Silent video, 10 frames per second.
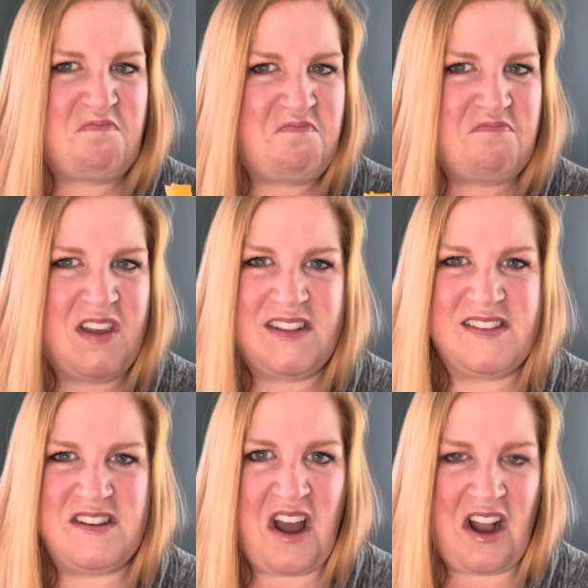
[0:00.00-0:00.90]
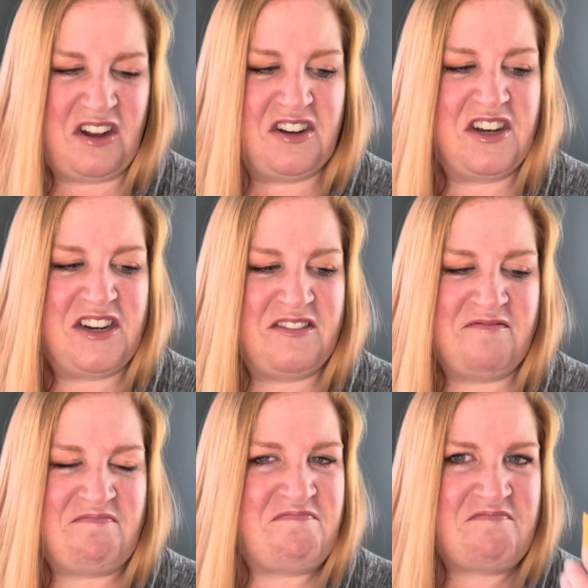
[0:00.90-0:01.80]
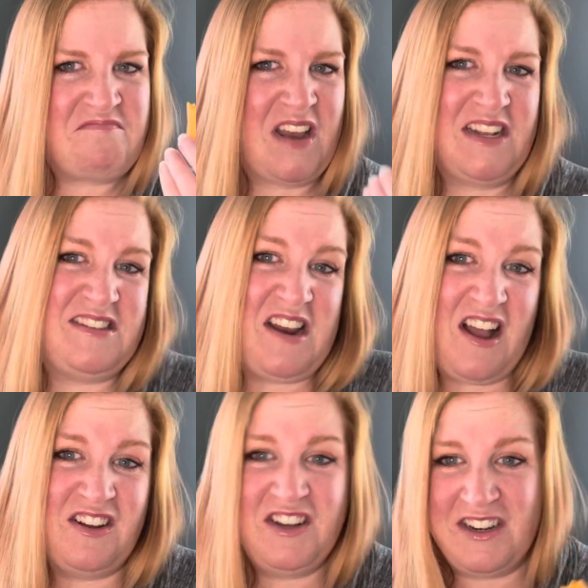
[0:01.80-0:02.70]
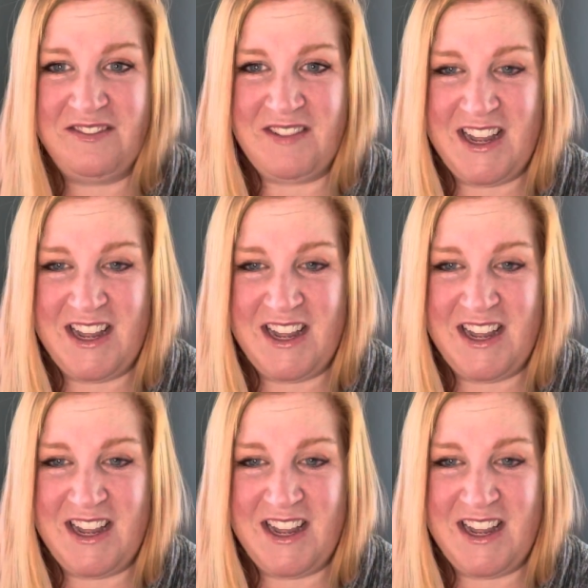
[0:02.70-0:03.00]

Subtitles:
It's not good. It's not good.